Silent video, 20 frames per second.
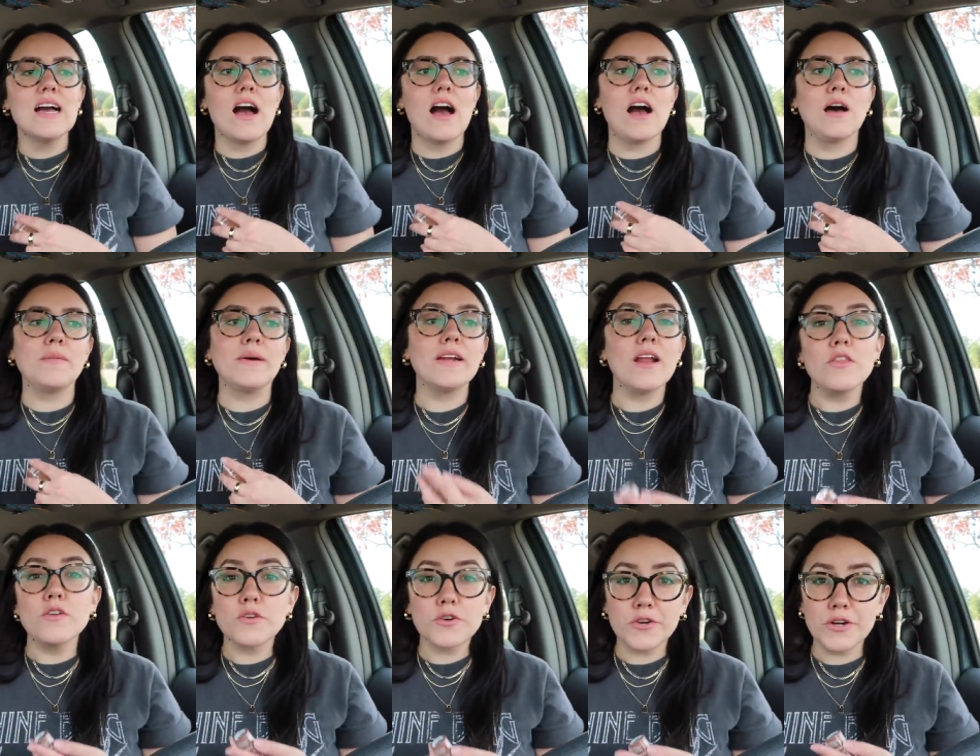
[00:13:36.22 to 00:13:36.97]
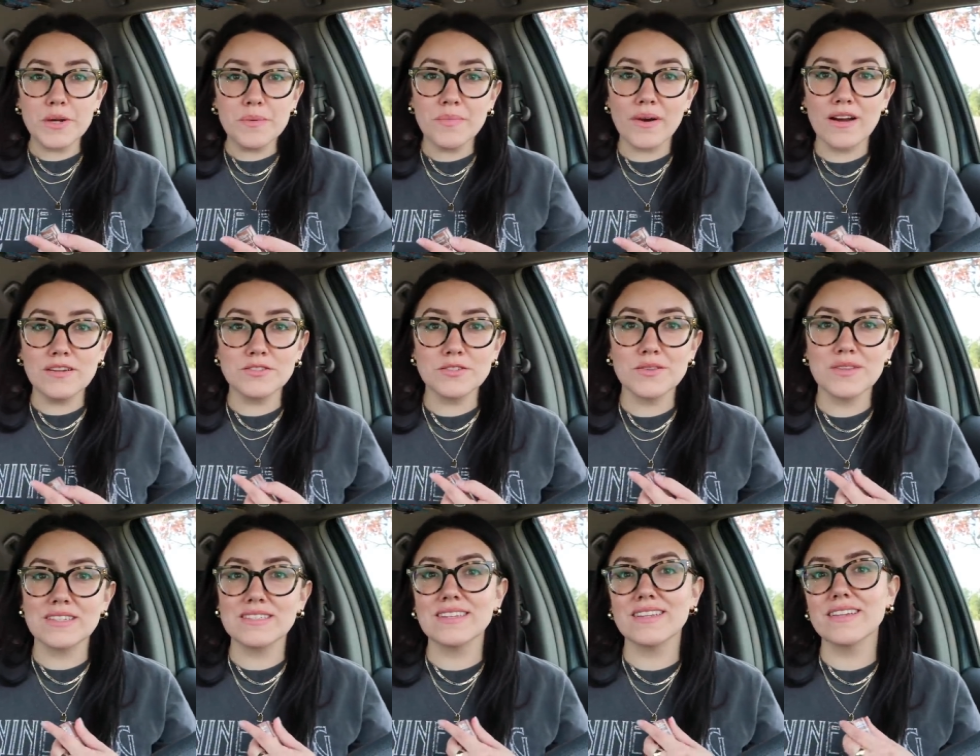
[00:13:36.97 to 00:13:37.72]
another cream bronzer
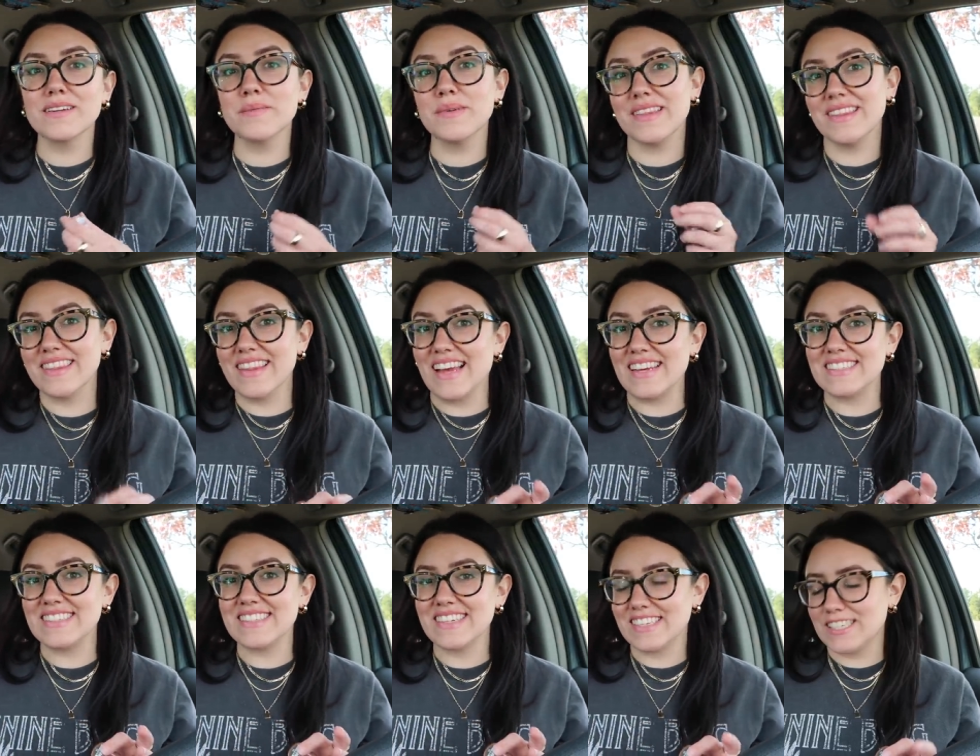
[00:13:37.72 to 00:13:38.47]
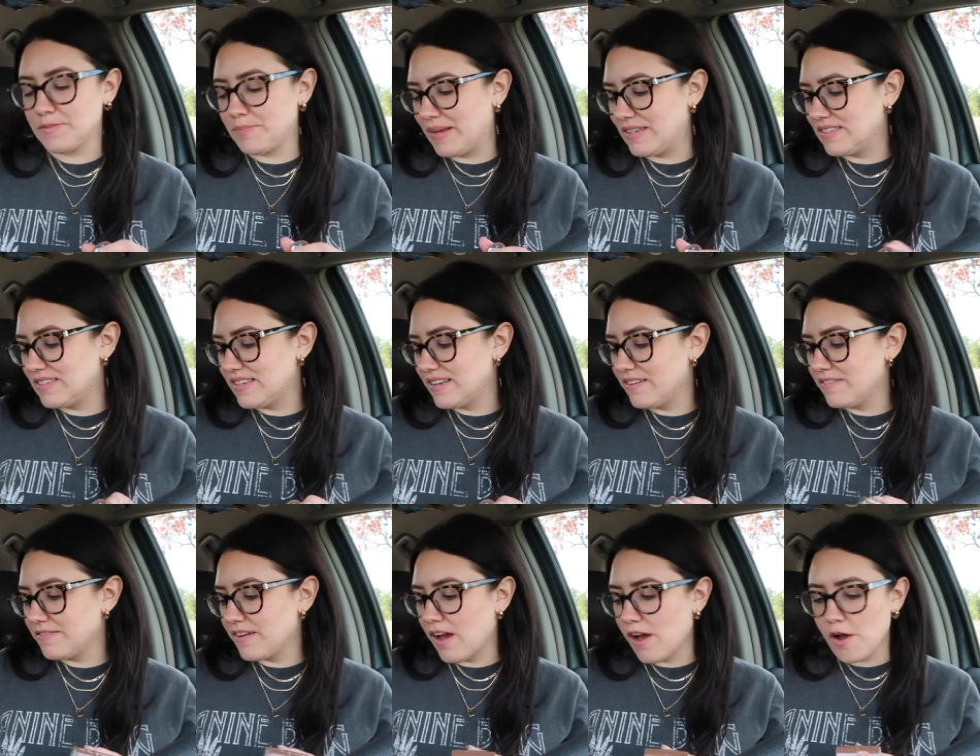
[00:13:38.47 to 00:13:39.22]
that's a little bit less
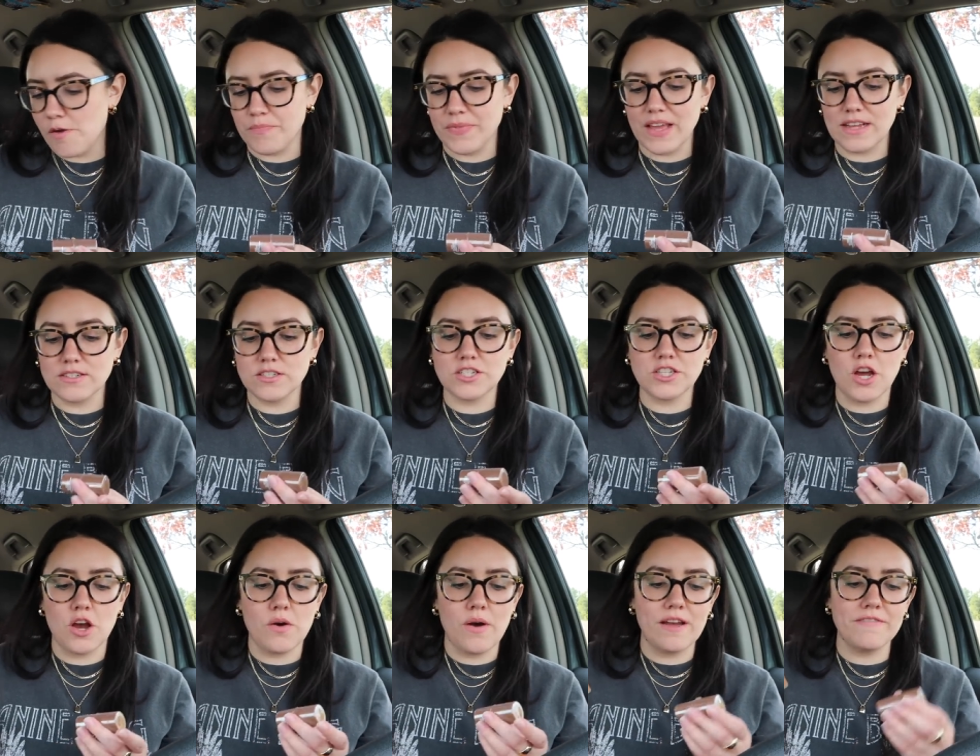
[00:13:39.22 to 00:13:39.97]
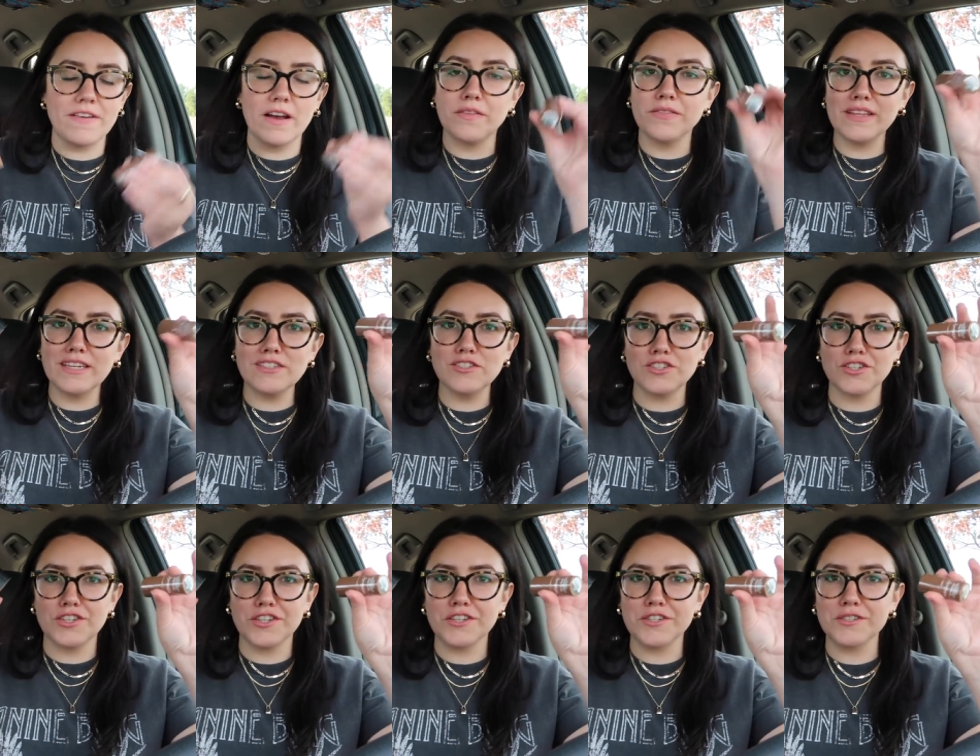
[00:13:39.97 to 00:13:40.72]
expensive. And so I found these
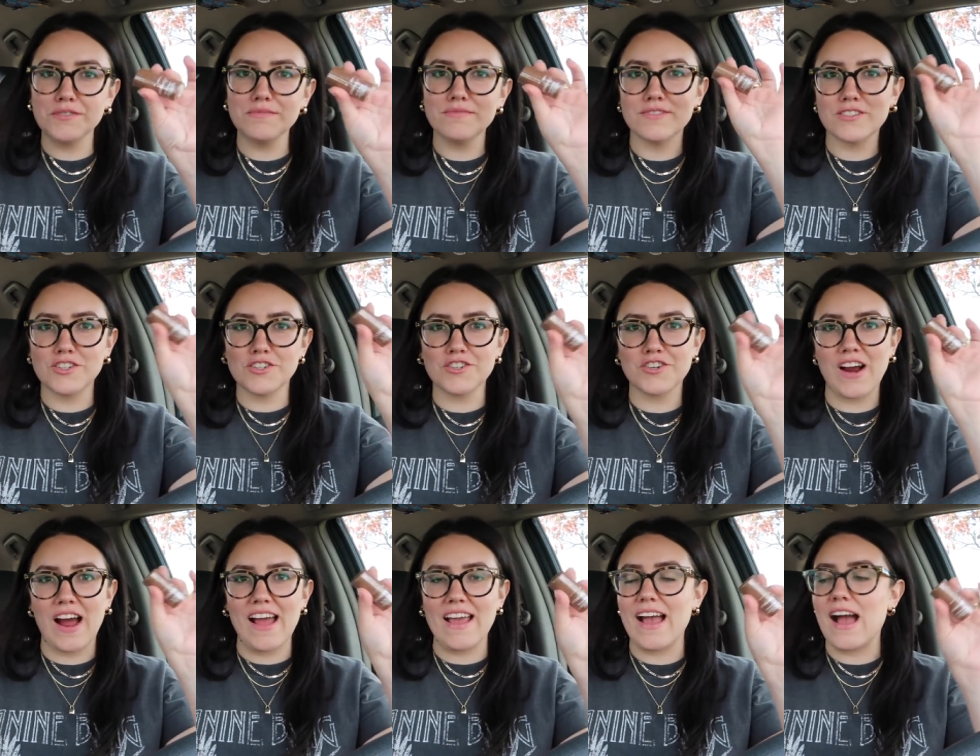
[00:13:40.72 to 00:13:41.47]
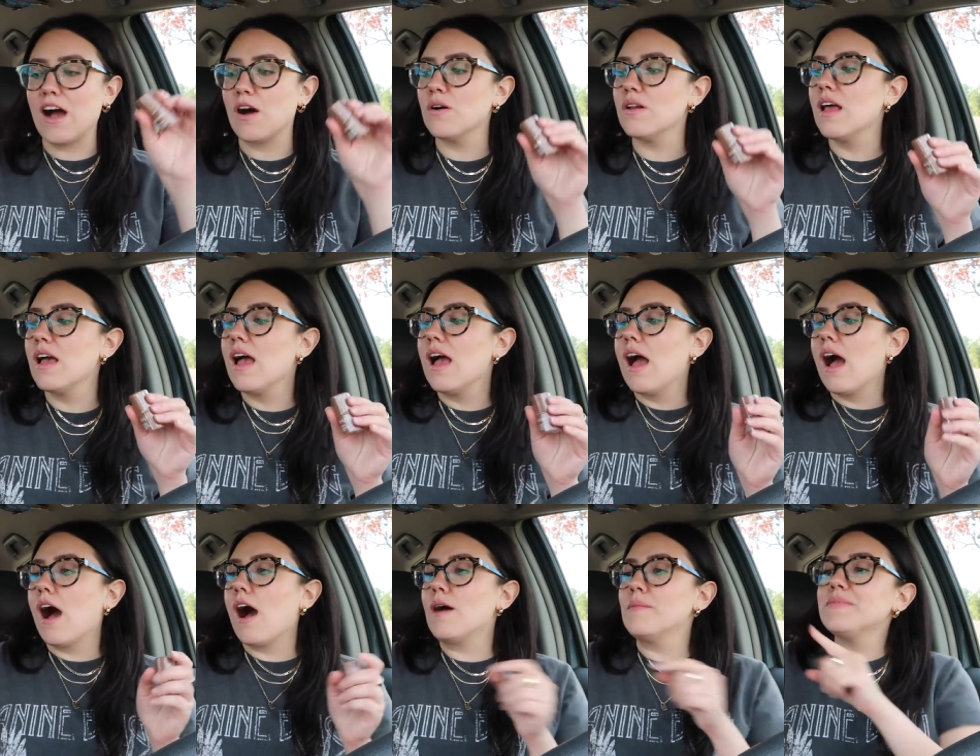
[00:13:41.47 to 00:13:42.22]
two to try out.
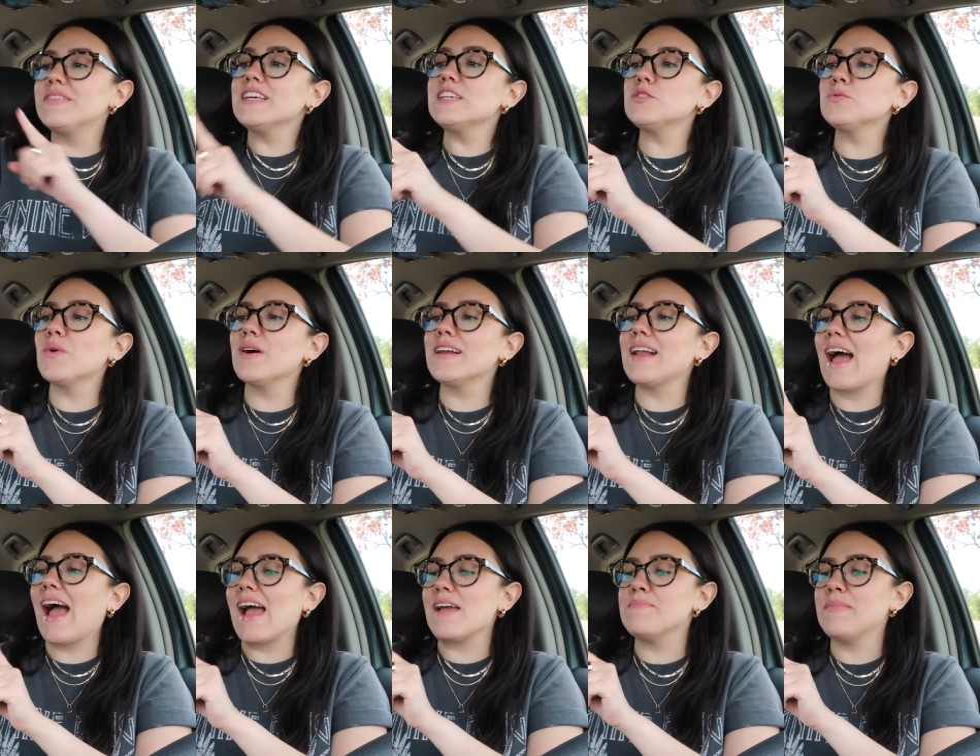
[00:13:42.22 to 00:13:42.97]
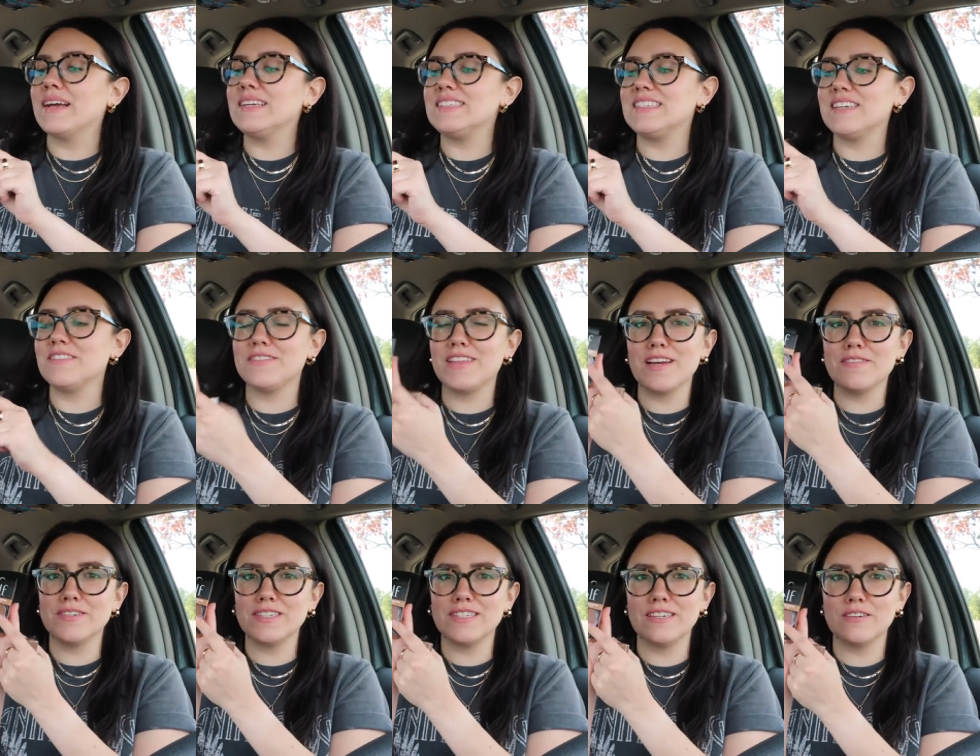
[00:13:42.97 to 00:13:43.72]
This one, I might see if they
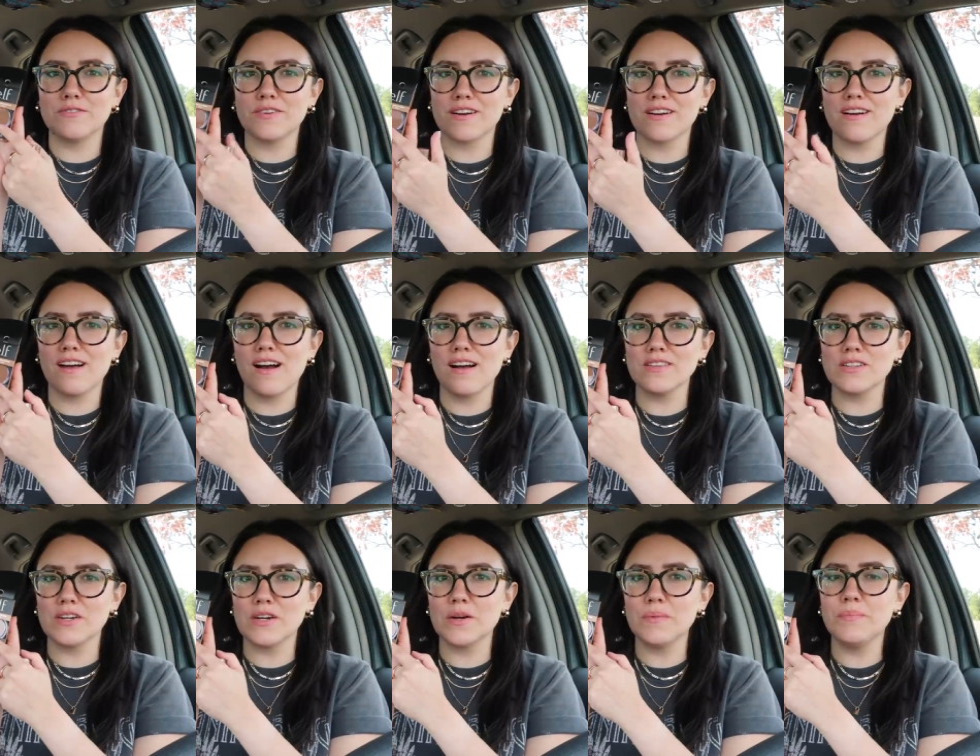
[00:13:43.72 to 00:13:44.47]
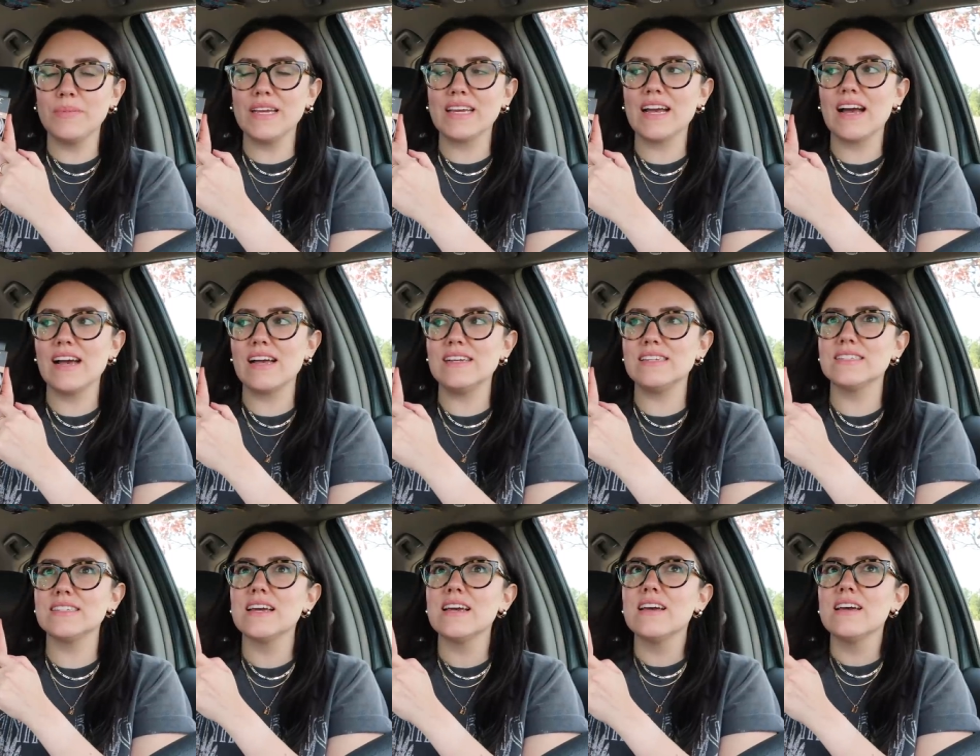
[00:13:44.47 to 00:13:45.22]
have a different color
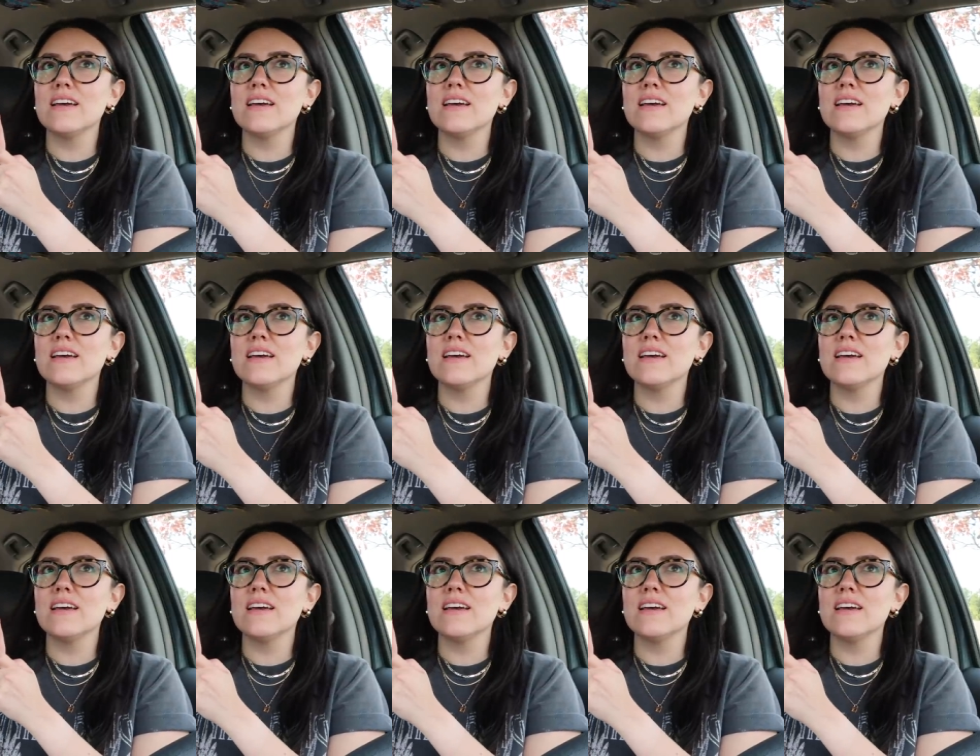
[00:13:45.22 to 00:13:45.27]
because